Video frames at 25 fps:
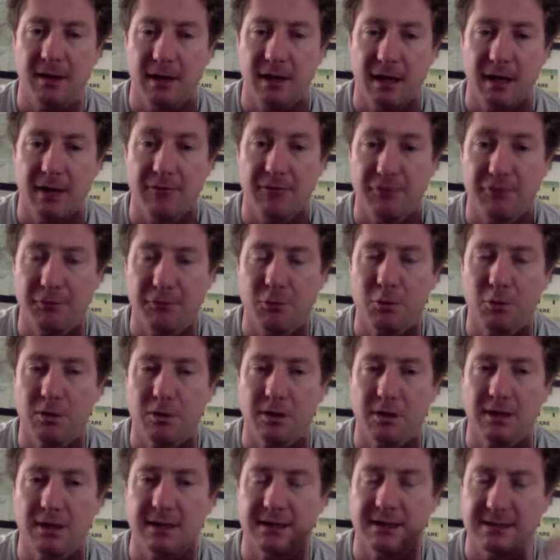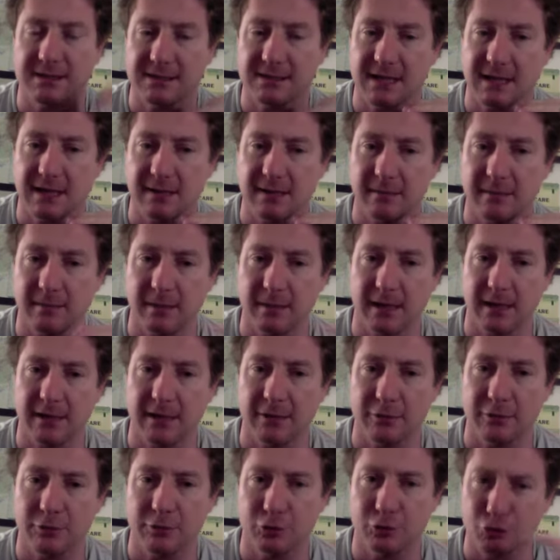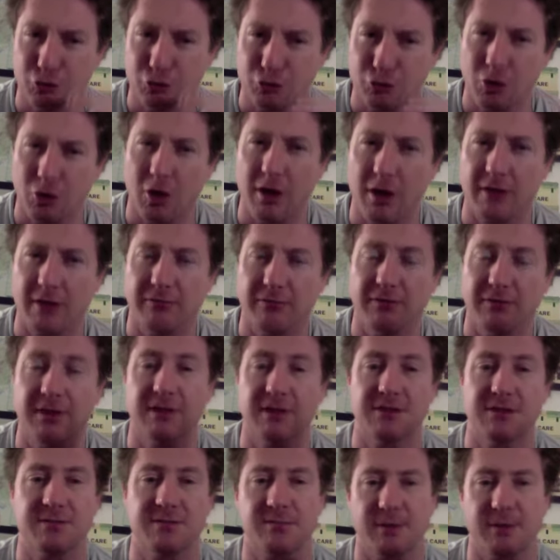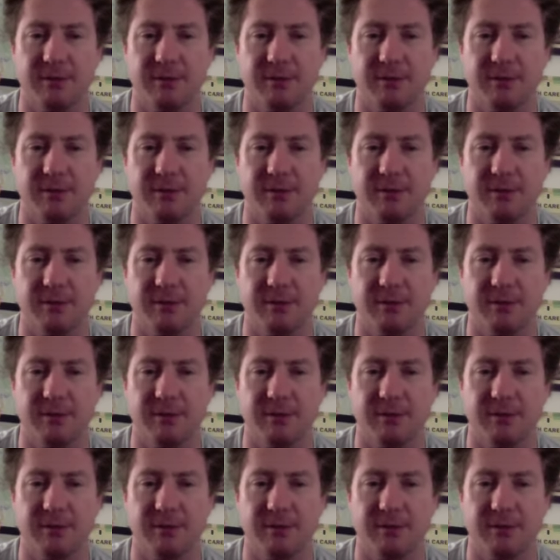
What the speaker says: and fourthly there's that drying finish.